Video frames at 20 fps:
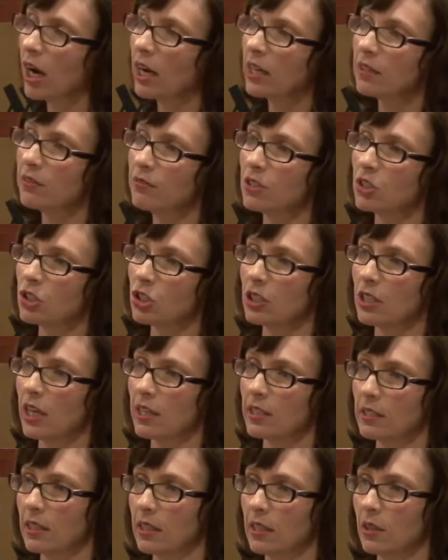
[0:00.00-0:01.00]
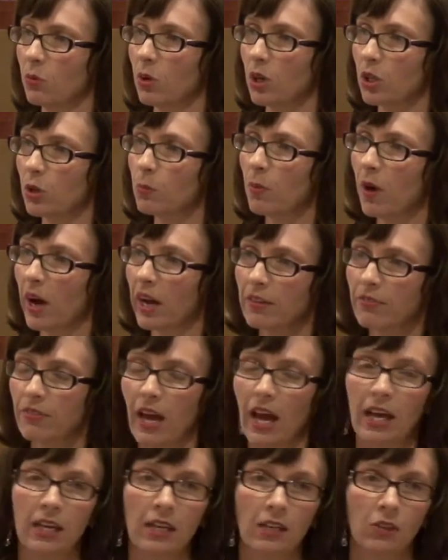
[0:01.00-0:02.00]
kind of vision testing than what you might have
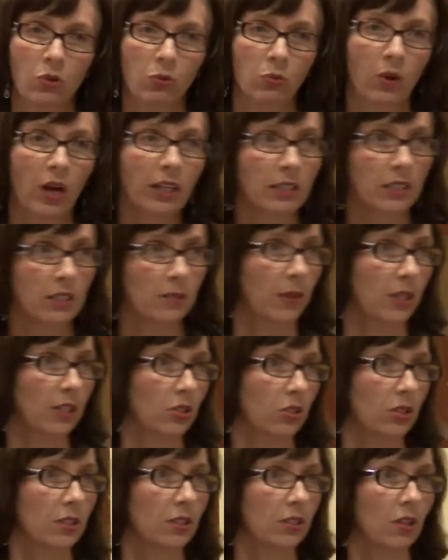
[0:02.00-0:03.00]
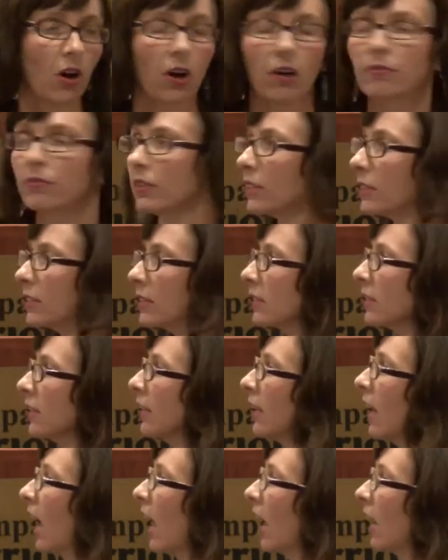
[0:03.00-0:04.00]
had in your retina specialist's office.
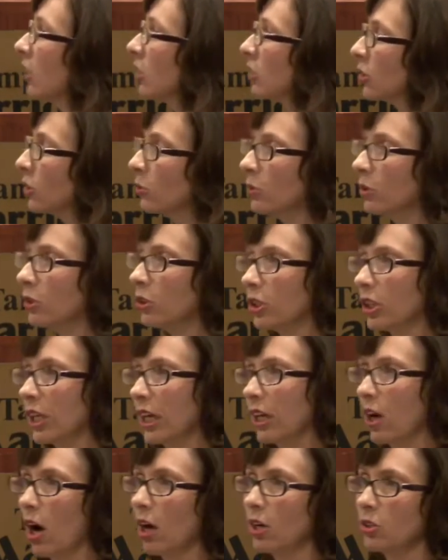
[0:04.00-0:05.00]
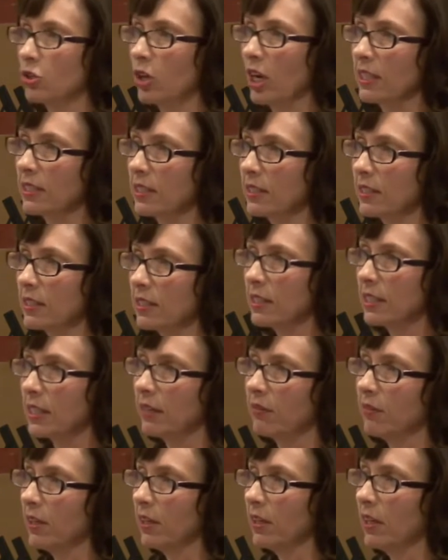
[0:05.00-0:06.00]
I also will look at contrast
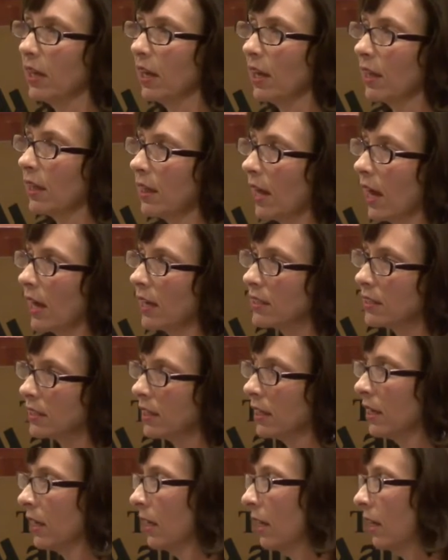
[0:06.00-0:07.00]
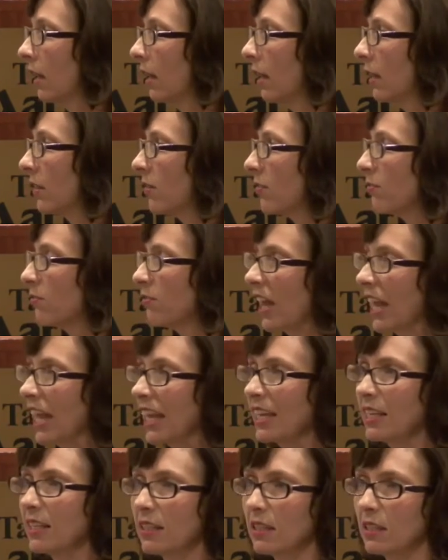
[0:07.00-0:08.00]
sensitivity, and that's the
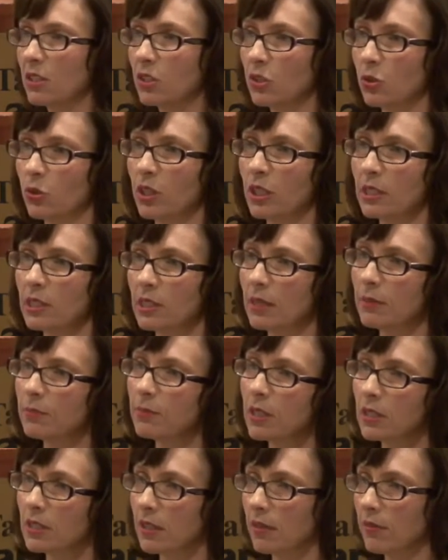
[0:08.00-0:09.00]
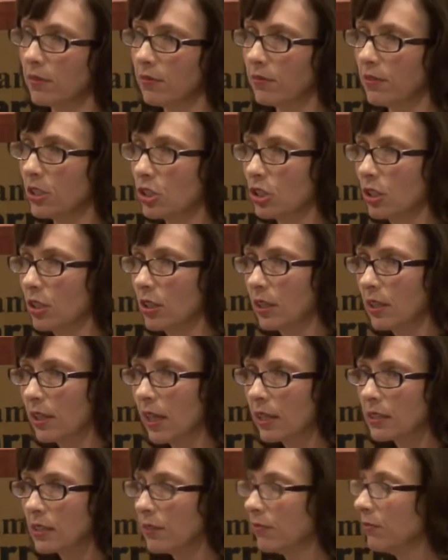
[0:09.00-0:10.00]
fadedness or the dimness of the vision, and
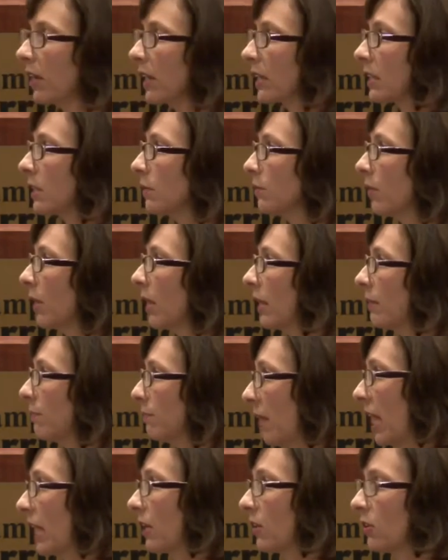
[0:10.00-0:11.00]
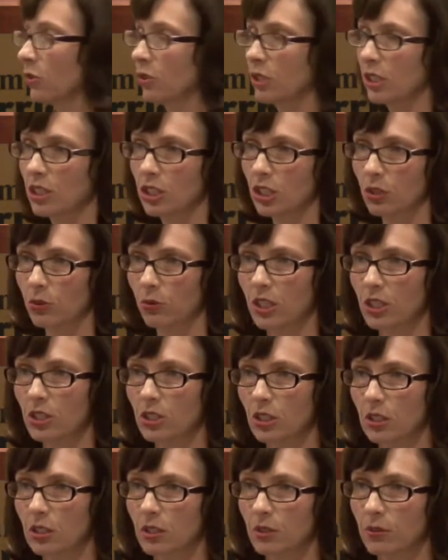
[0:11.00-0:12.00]
that's affected by macular
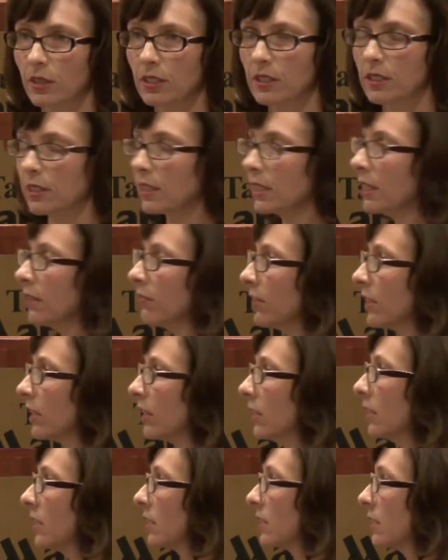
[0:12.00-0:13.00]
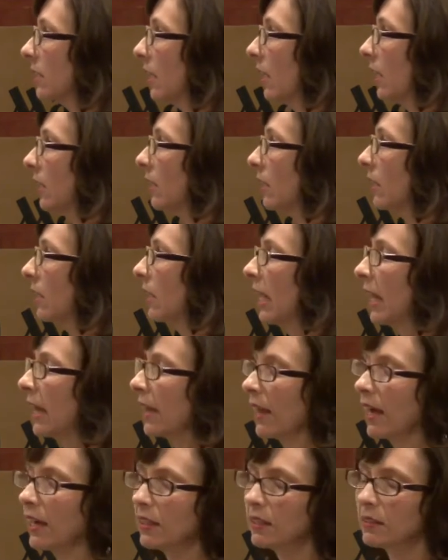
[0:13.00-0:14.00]
degeneration to a significant extent.
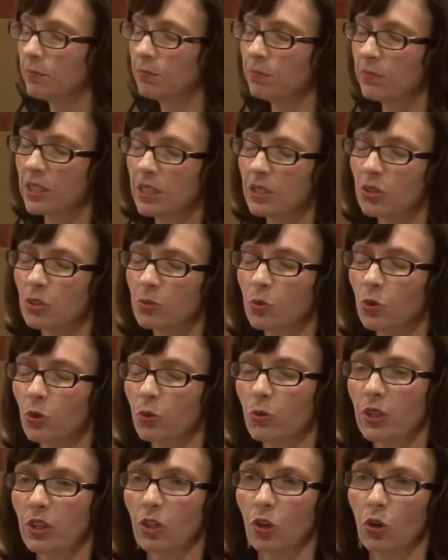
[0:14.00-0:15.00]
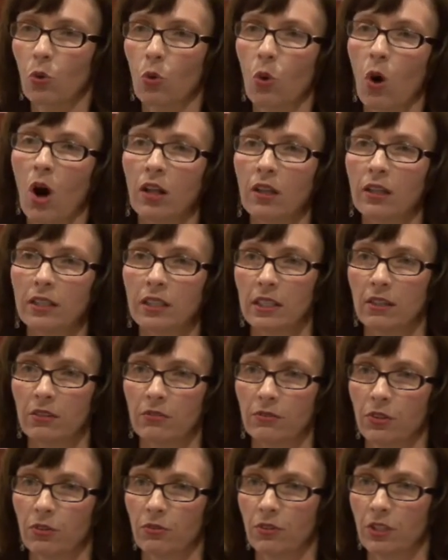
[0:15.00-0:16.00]
That deals more with the quality
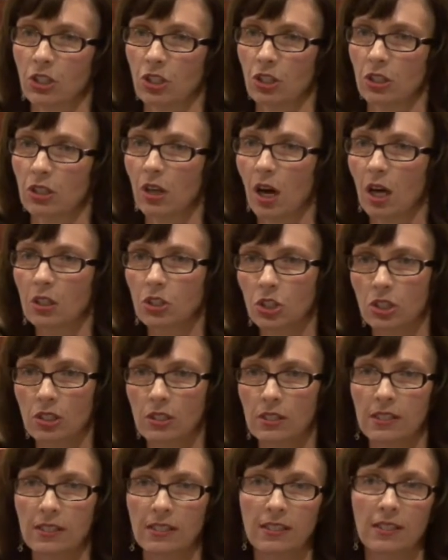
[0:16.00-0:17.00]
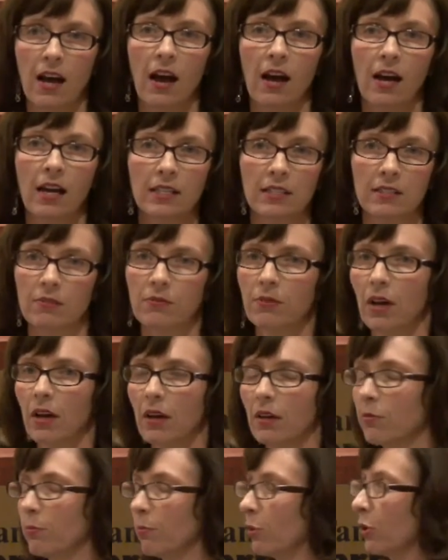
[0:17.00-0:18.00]
of your vision, not just the size
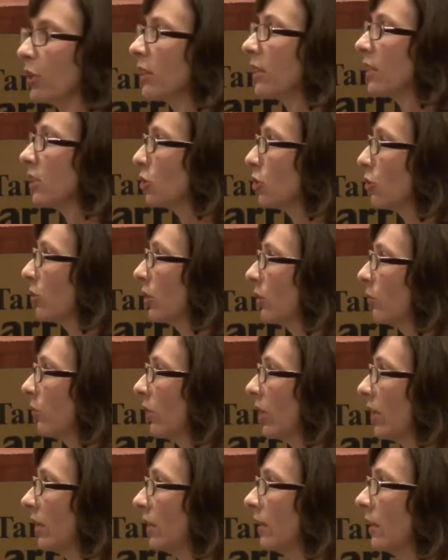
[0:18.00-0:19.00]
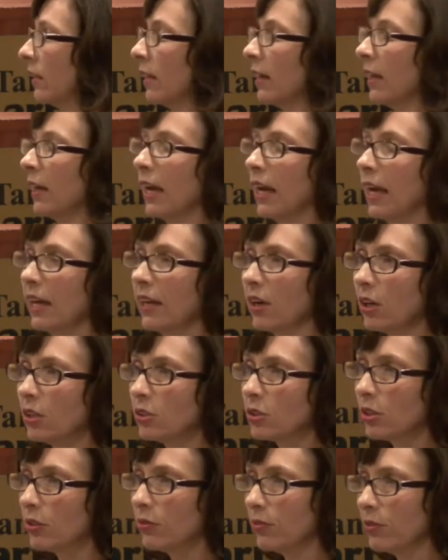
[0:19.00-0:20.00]
of print that you can read. And
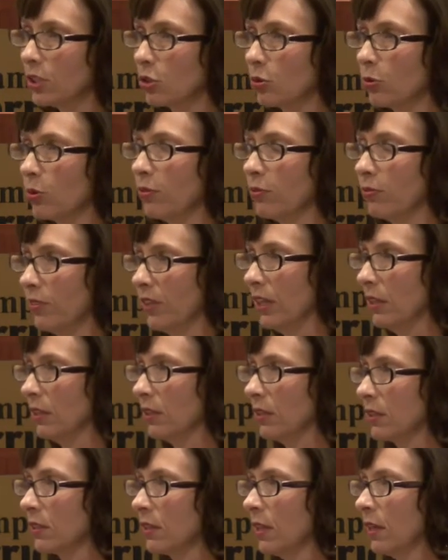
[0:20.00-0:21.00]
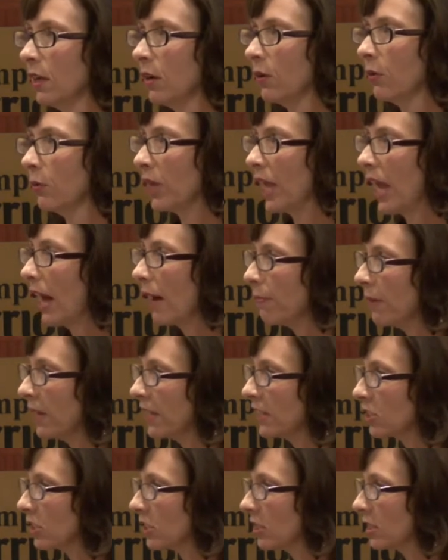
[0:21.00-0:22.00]
also visual fields. We have
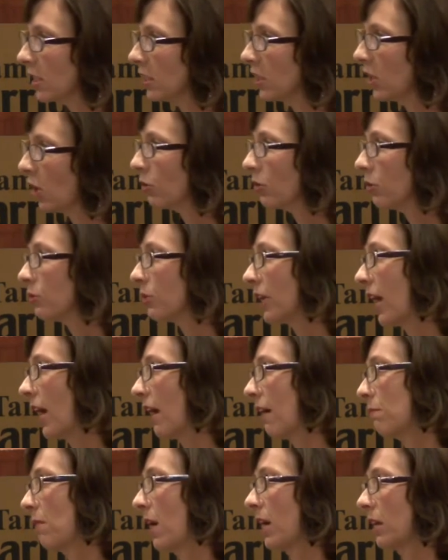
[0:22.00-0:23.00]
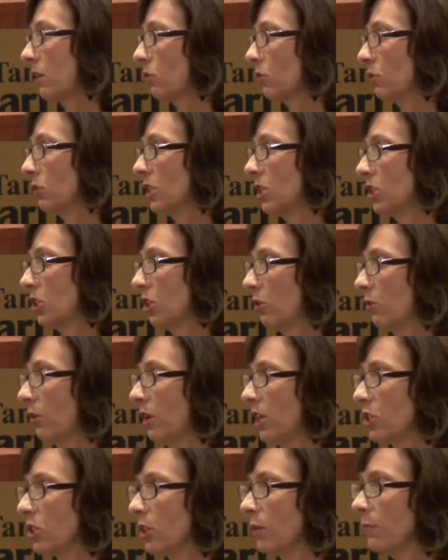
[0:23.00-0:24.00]
patients that not only often have macular
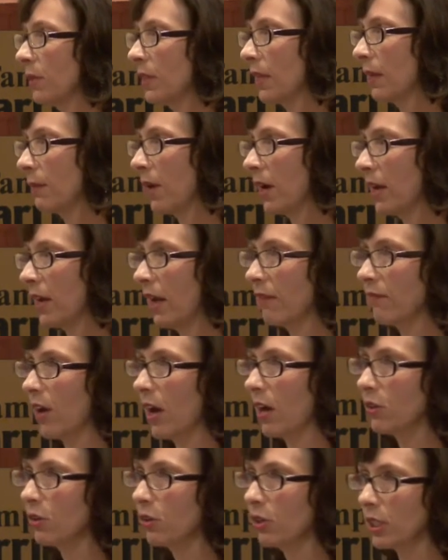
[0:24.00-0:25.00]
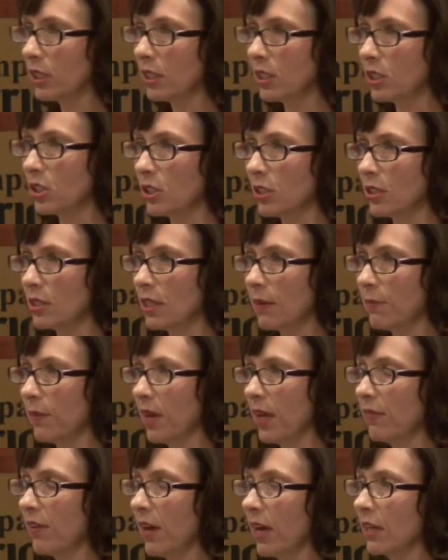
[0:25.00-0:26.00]
degeneration, but they might have other conditions. They may
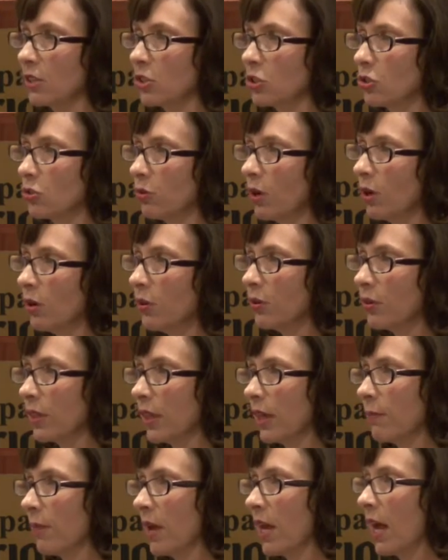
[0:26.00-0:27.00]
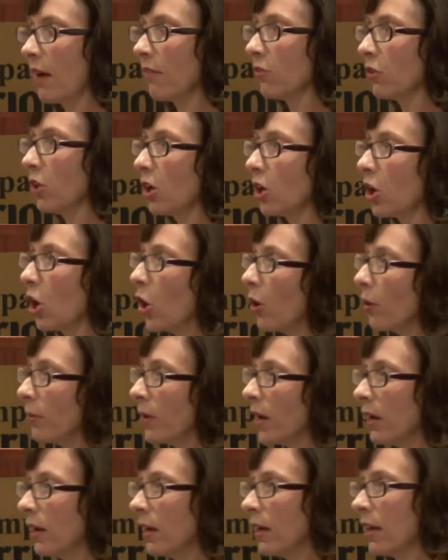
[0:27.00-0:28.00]
have had a stroke, they may have
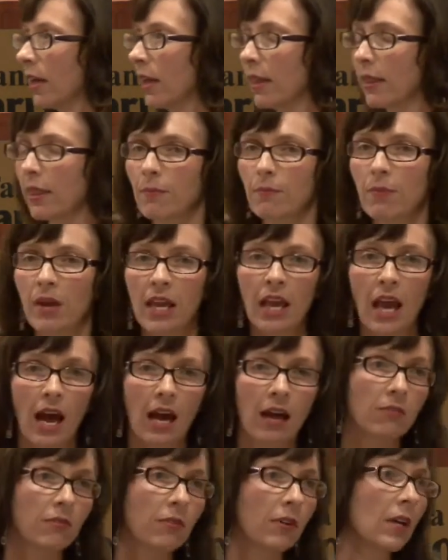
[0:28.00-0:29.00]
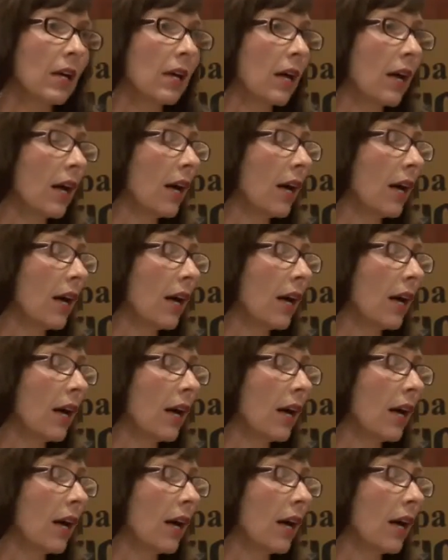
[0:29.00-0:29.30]
glaucoma, they may have